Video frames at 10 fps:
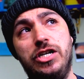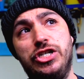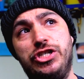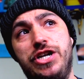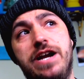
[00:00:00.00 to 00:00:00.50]

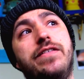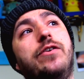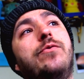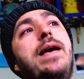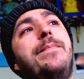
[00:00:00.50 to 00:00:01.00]
share the
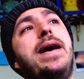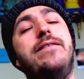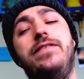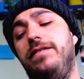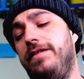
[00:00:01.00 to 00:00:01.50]
crap out
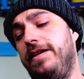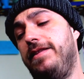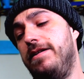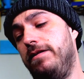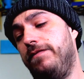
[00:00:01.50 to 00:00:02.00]
of it, hit
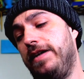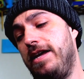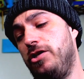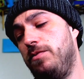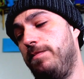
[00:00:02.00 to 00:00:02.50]
that
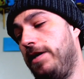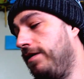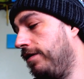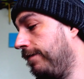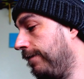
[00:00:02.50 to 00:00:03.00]
notification
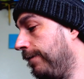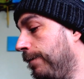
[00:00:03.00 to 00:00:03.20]
button.